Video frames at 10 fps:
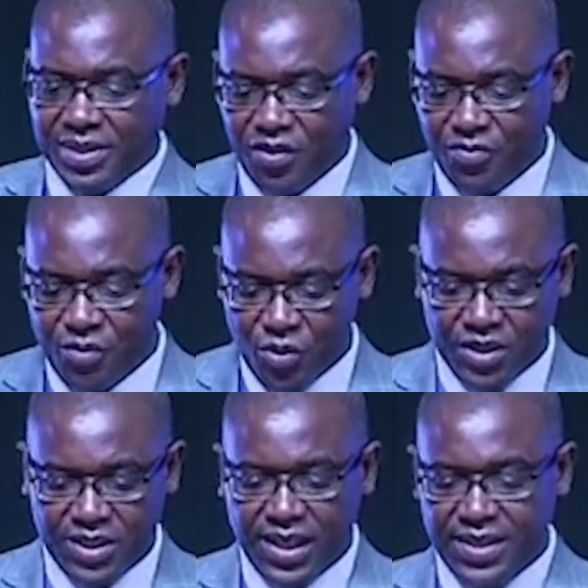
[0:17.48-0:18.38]
of
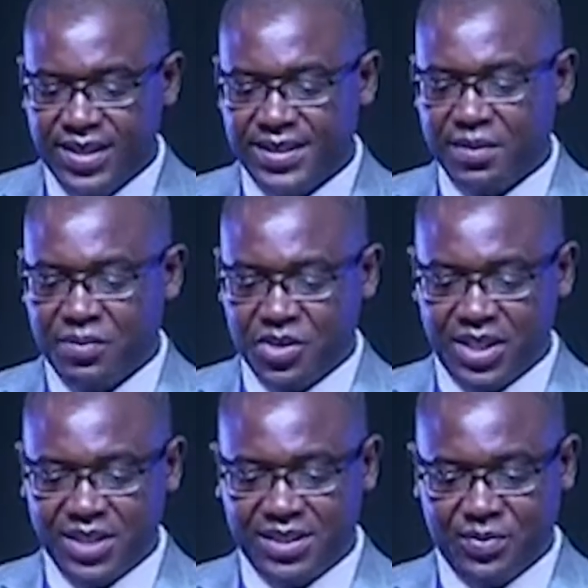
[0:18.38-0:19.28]
Mogoditshane Assembly
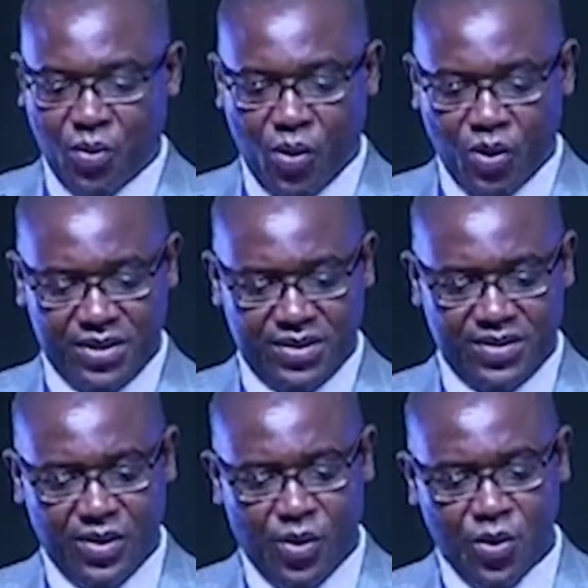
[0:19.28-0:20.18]
Church Board
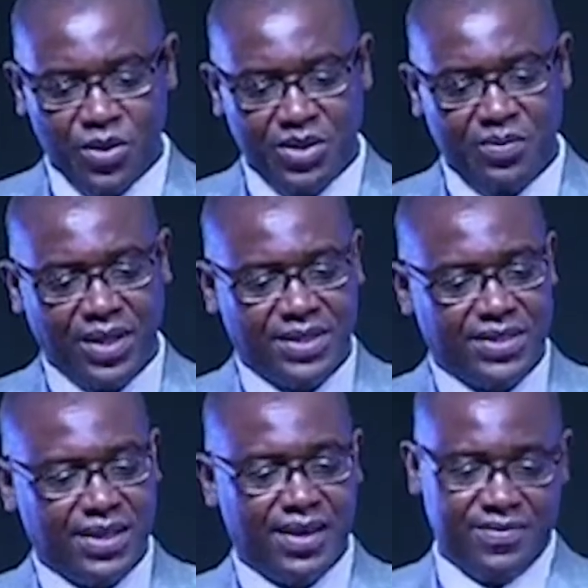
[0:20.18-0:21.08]
and host
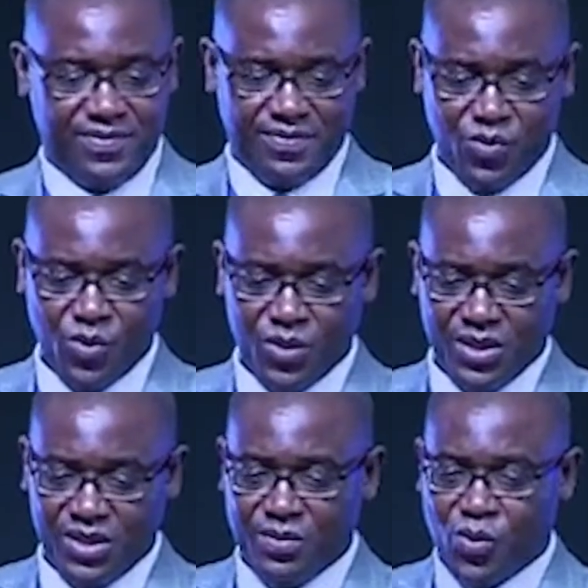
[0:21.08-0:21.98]
Pastor
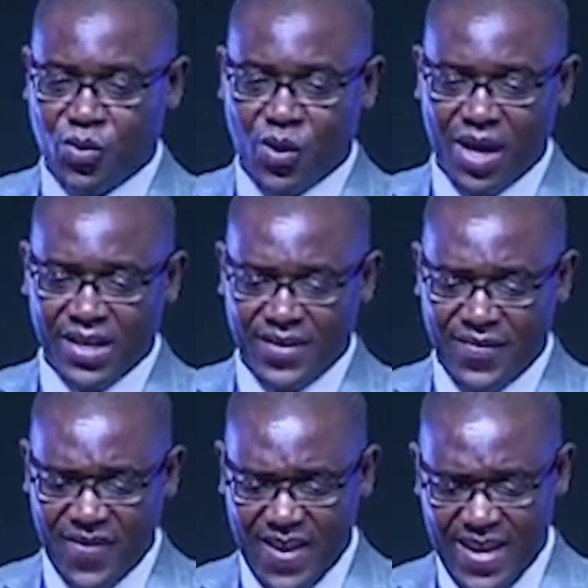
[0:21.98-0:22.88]
Muluki Mokwani
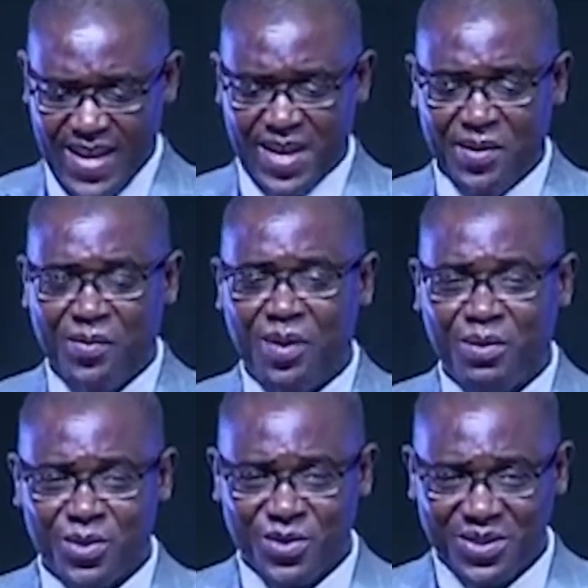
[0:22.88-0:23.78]
and
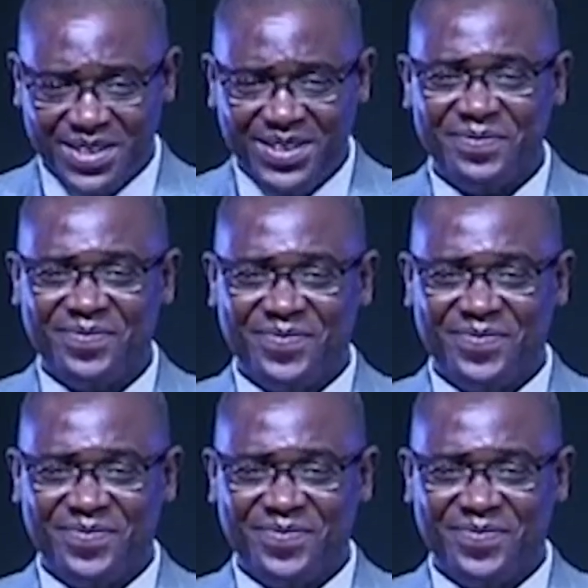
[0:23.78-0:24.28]
Mamuruti.